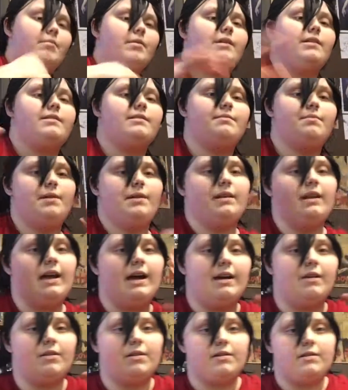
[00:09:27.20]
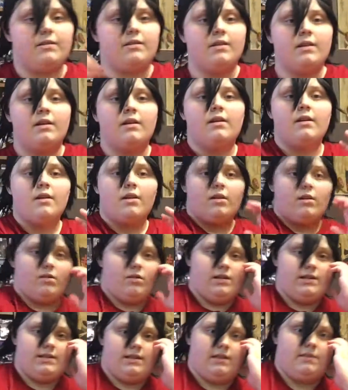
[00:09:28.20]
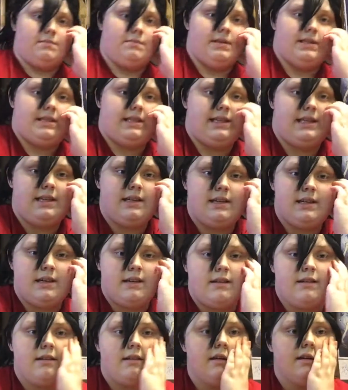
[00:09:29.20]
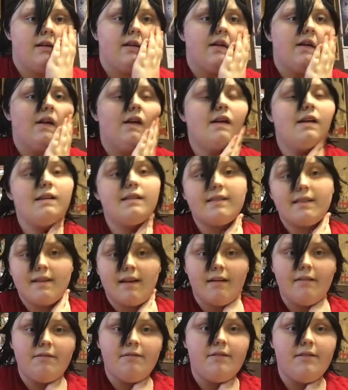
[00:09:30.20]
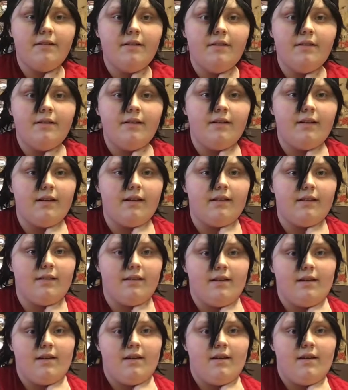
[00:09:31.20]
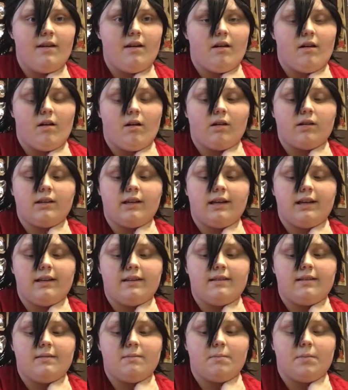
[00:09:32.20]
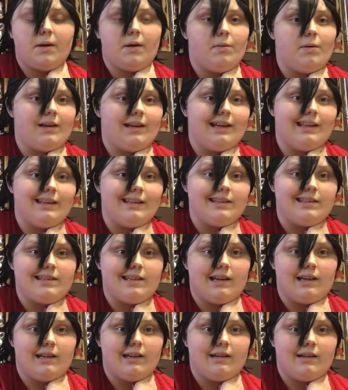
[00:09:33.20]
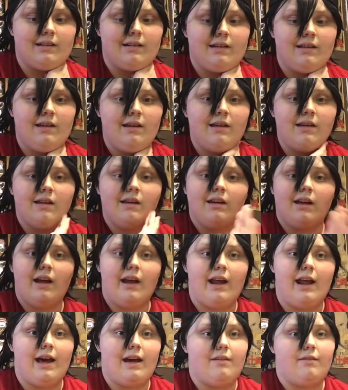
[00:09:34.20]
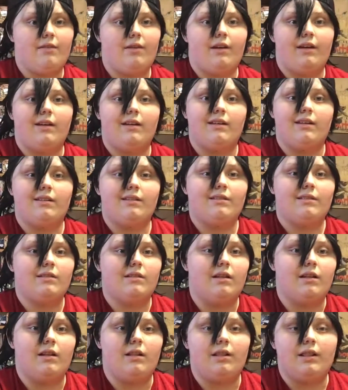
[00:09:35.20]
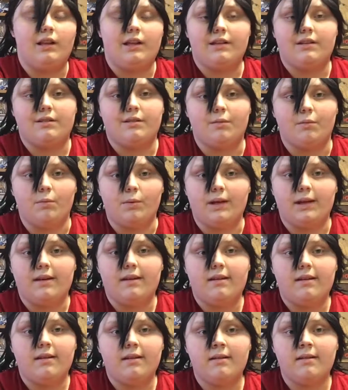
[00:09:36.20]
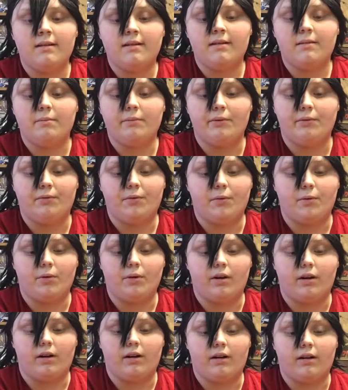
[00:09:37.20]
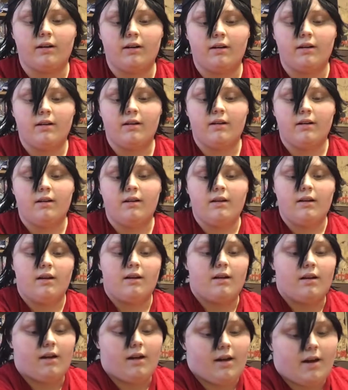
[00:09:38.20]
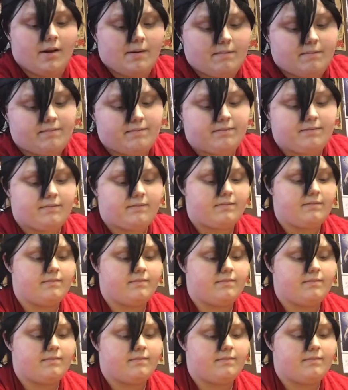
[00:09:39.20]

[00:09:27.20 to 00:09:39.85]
but it's been loud and noisy and busy and stuff all days, but I want to get this done and have like at least a week before um,